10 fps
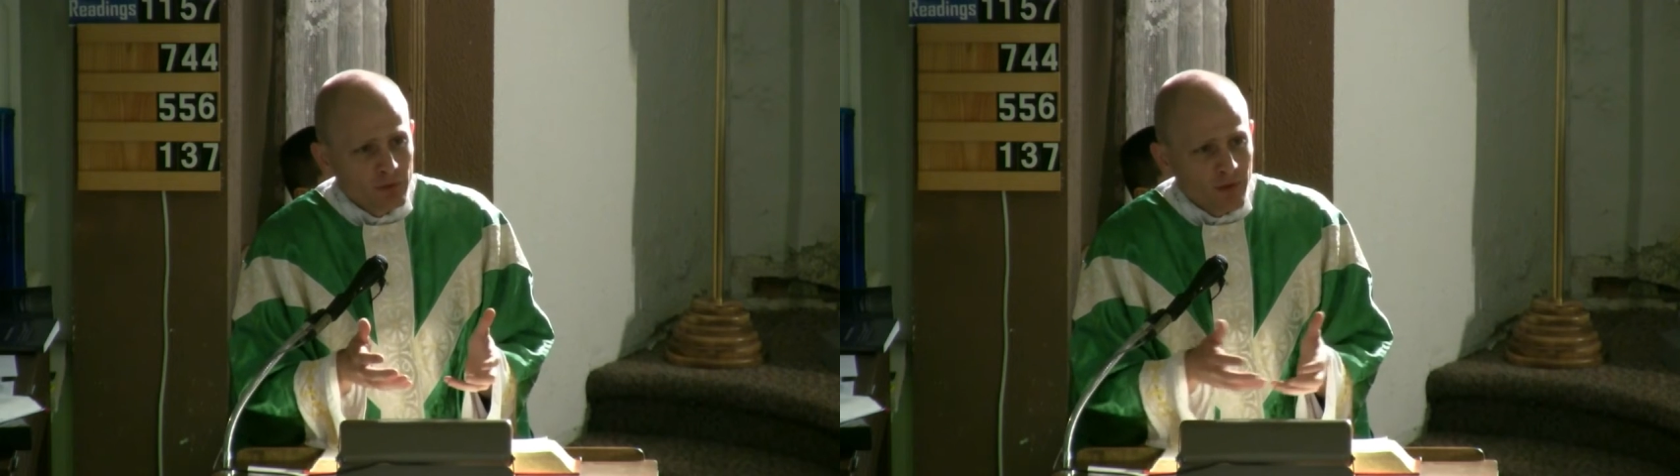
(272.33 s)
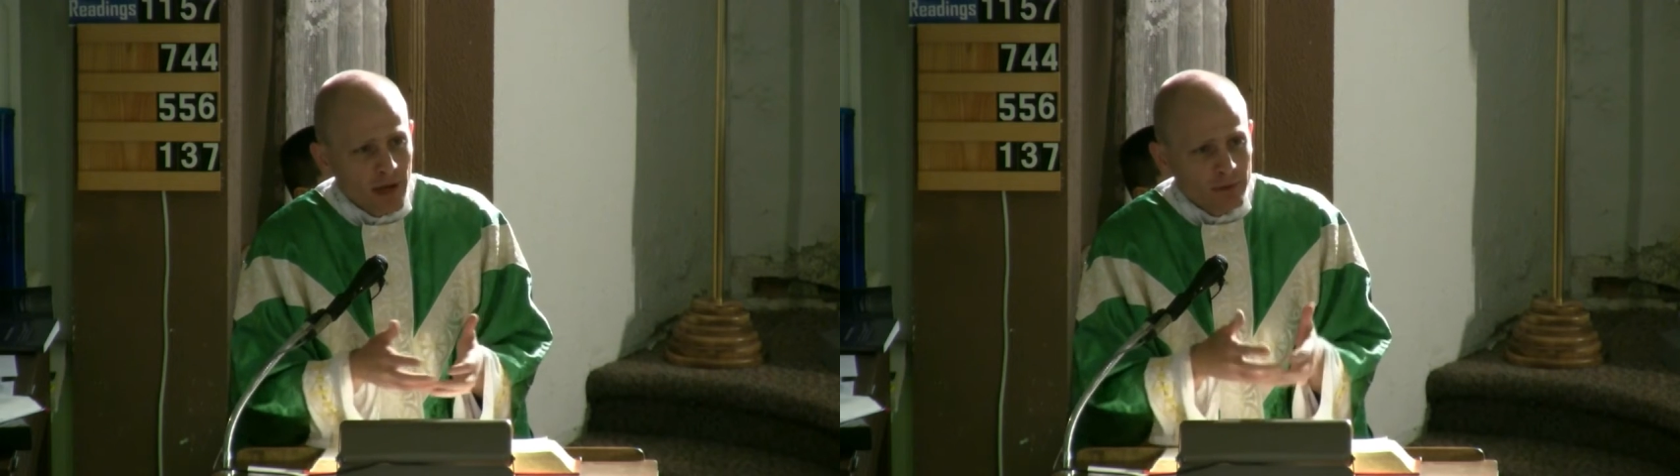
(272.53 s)

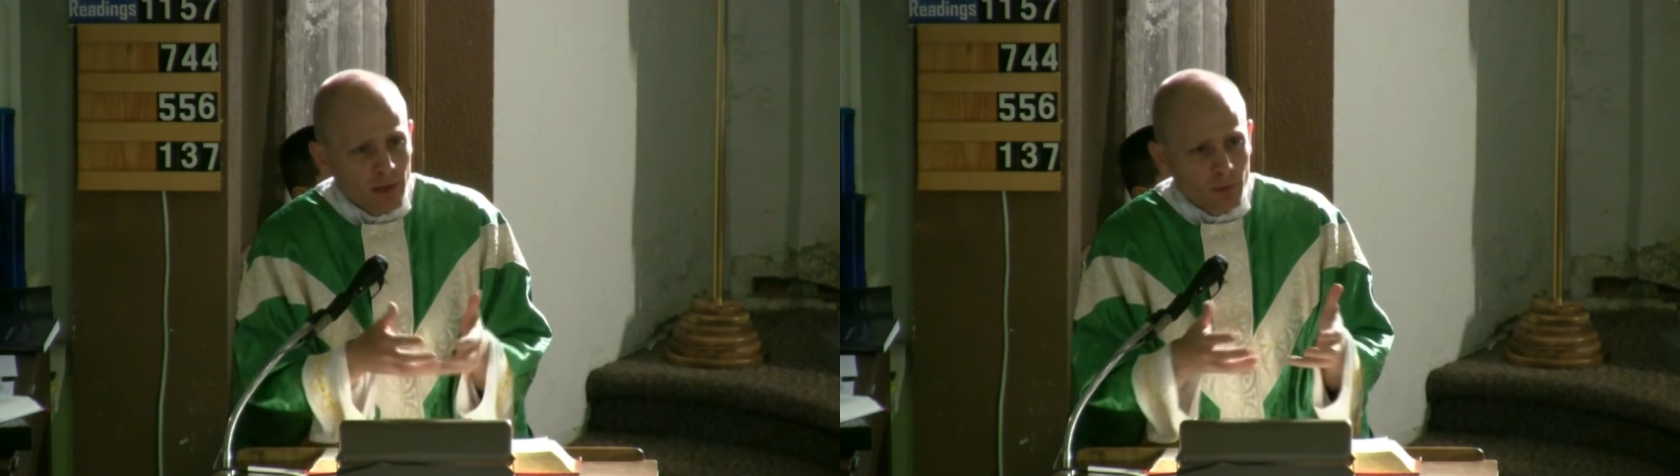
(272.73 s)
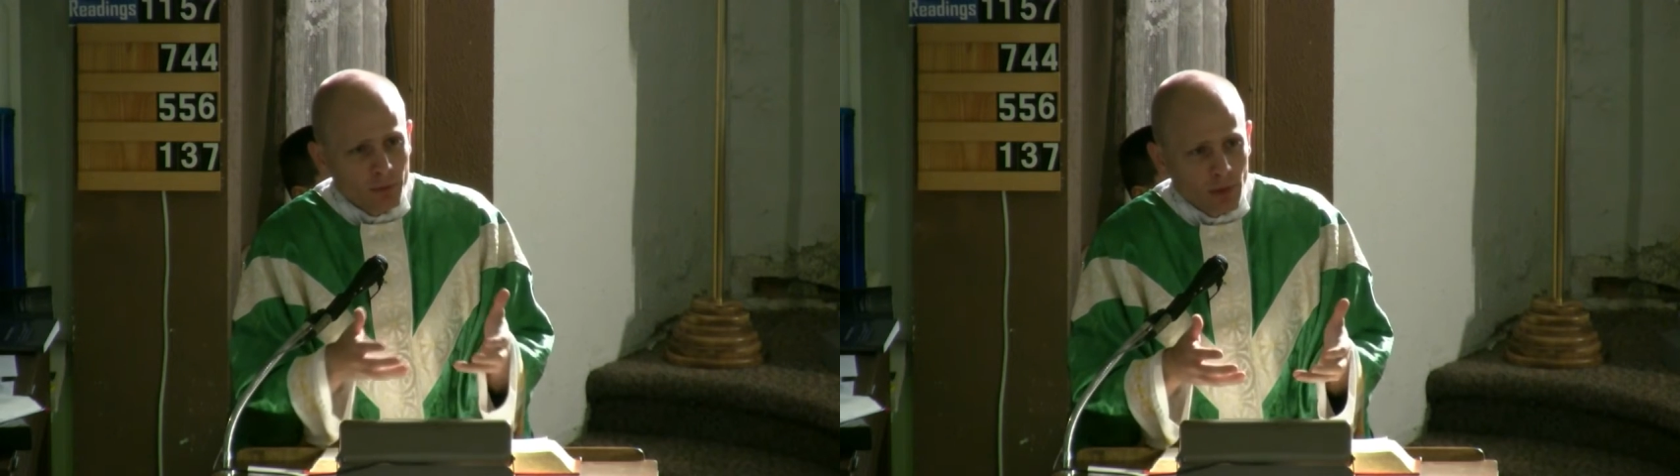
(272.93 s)
In fact,
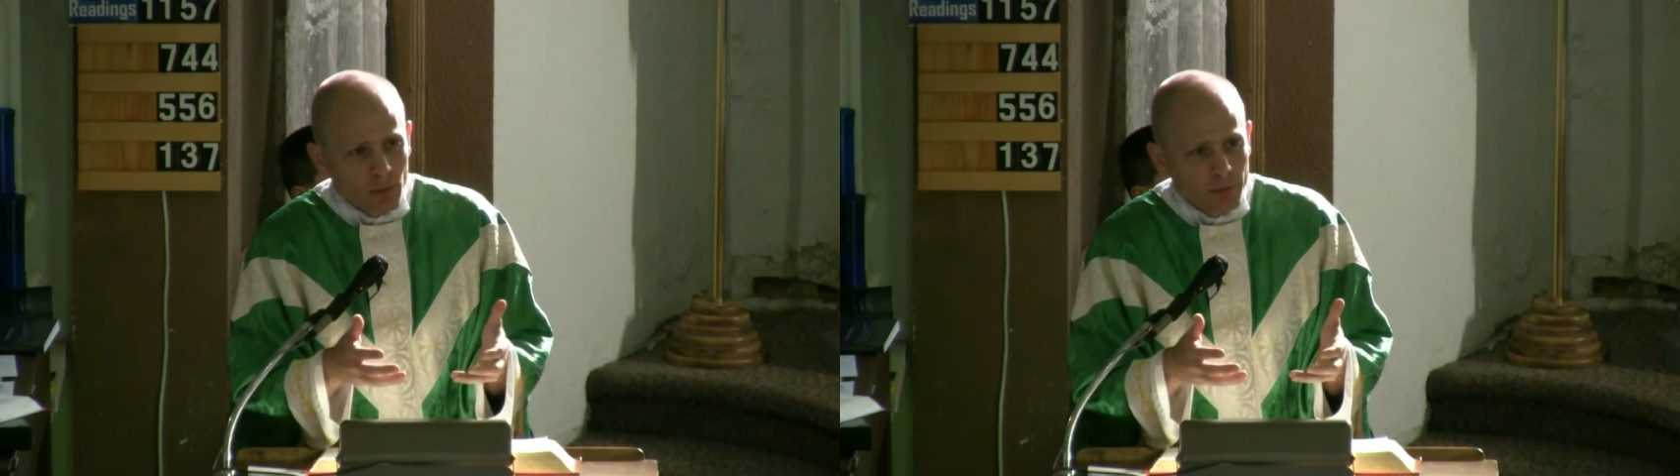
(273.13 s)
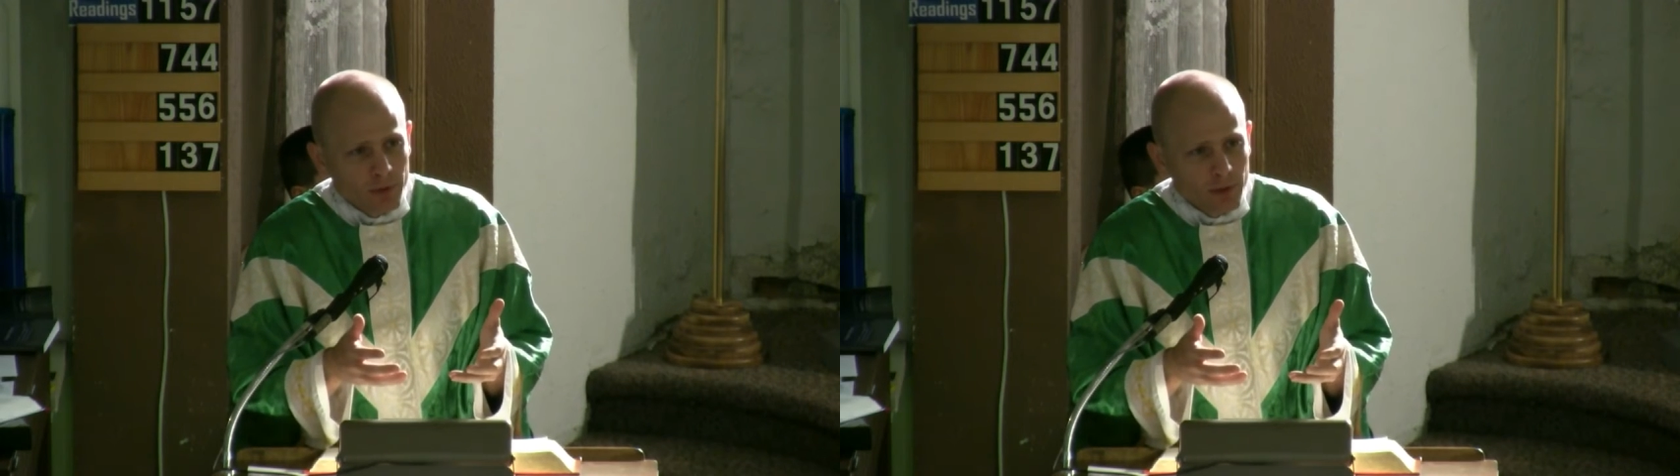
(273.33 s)
I would
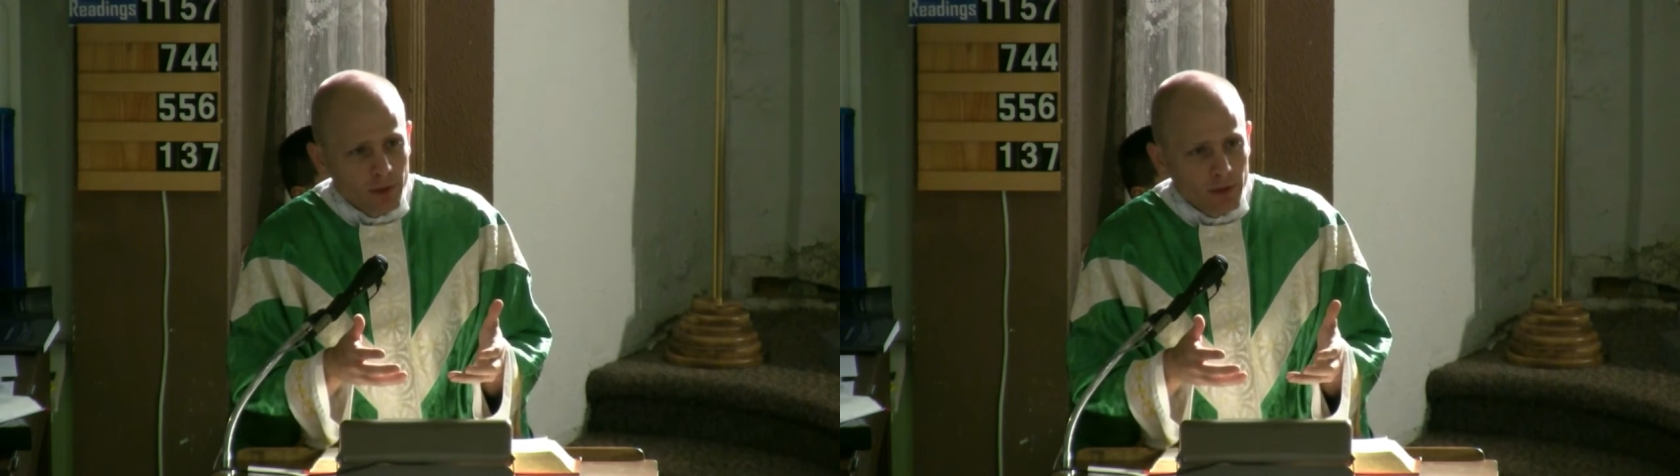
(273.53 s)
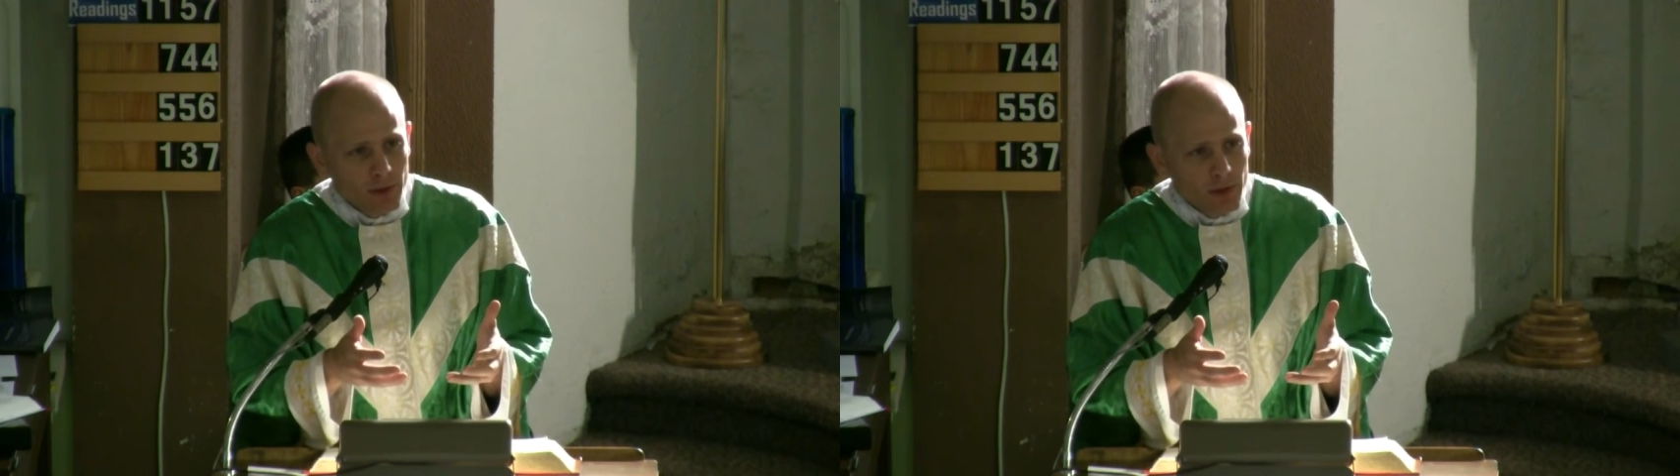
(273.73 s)
probably